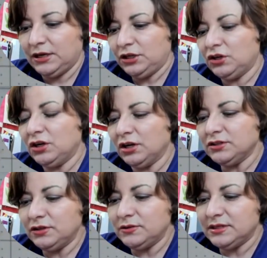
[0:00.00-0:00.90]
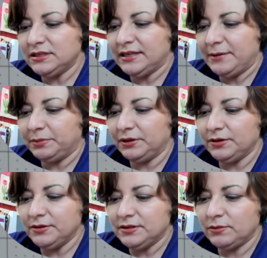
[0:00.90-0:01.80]
You can also use a
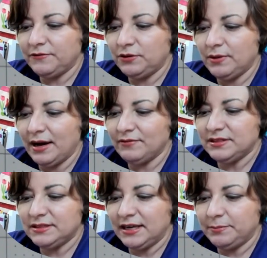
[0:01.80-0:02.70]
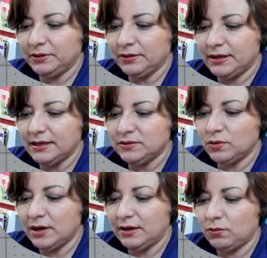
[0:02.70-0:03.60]
stapler. So if you have a stapler, guess
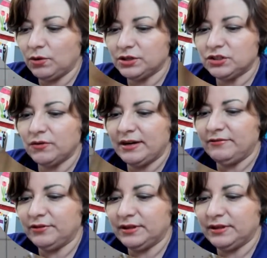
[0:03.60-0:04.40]
what? It works great for